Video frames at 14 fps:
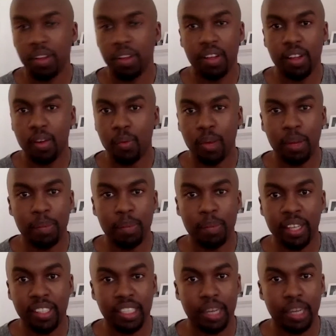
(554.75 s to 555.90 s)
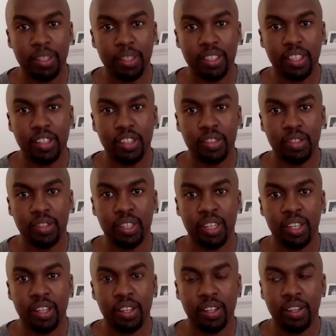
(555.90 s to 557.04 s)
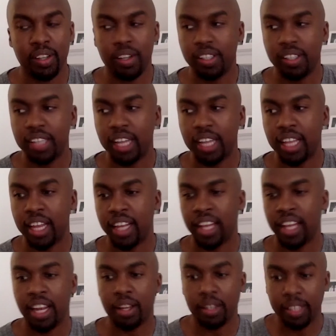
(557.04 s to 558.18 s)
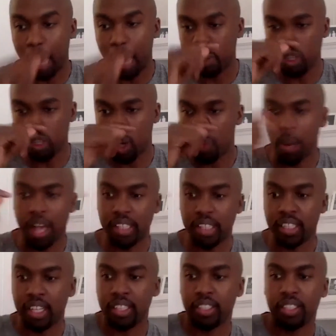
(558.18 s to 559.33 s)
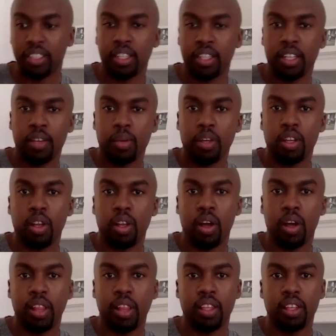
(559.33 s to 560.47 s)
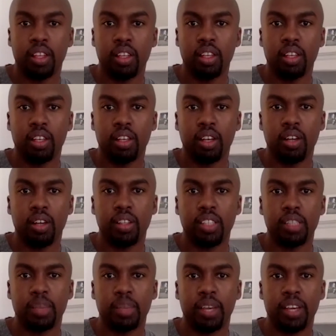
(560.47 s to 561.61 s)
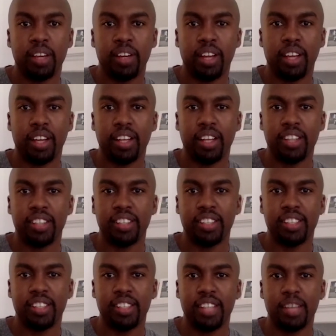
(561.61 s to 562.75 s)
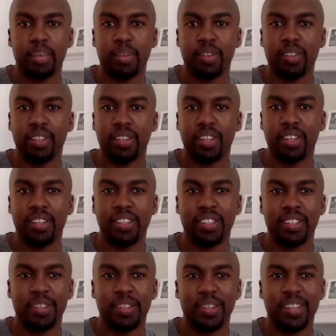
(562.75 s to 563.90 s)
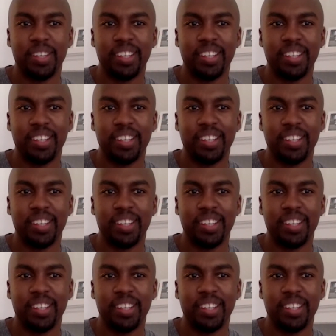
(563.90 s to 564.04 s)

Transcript: what it means to come to this country, and it's highlighted a lot of gaps in our process. You know, Oh, it says my internet connection is unstable. Can you still yeah, you kind,